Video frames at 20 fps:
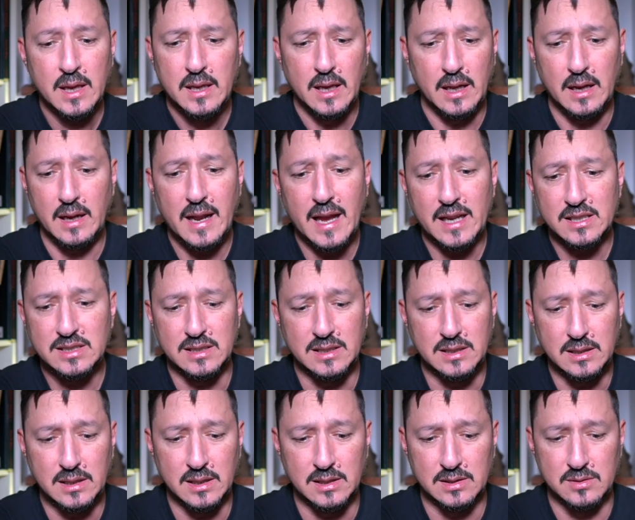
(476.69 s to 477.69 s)
And it actually
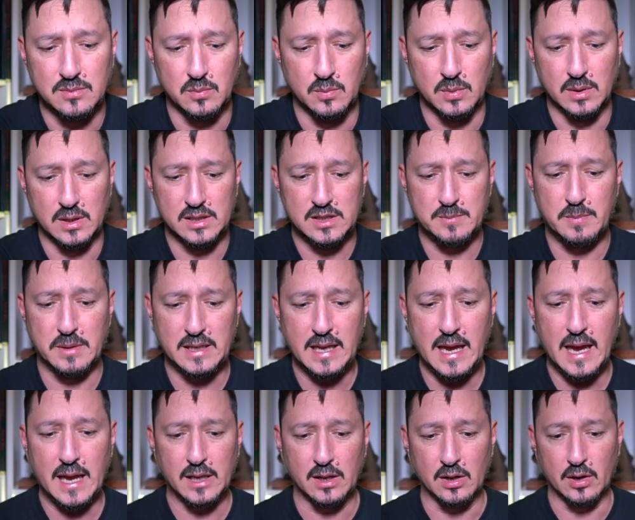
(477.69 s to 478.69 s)
is really
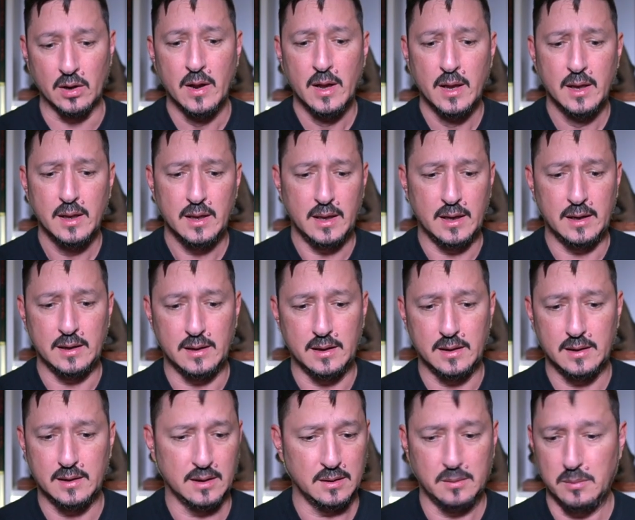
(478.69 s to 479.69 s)
spectacular. And
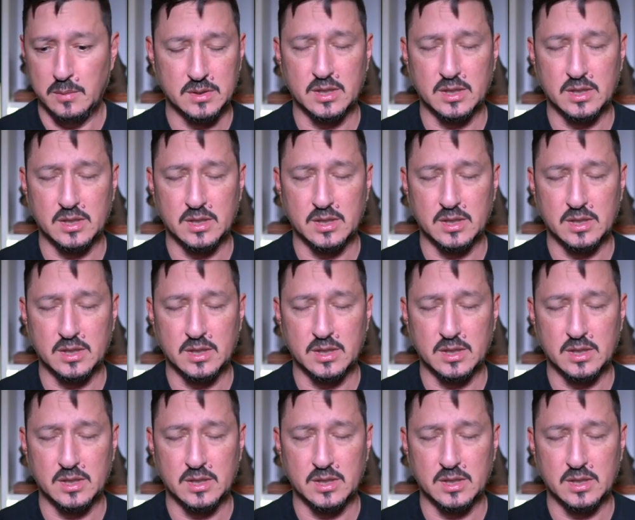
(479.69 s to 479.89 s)
it, was